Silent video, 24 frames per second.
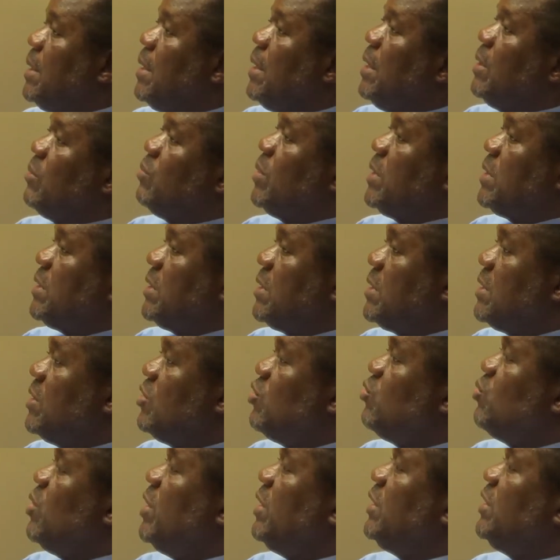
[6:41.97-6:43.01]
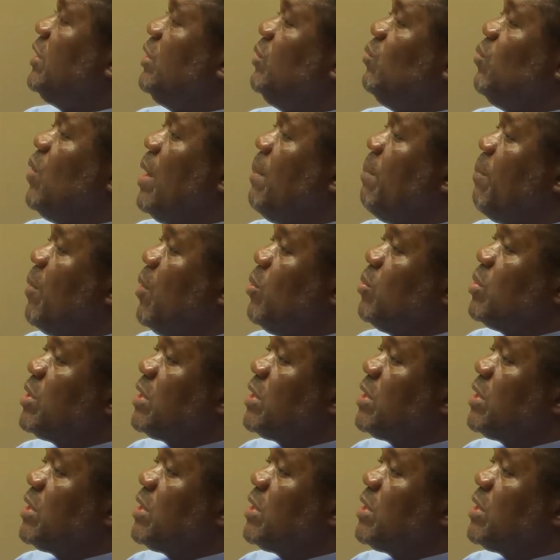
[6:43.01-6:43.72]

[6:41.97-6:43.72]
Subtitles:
It was a situation where both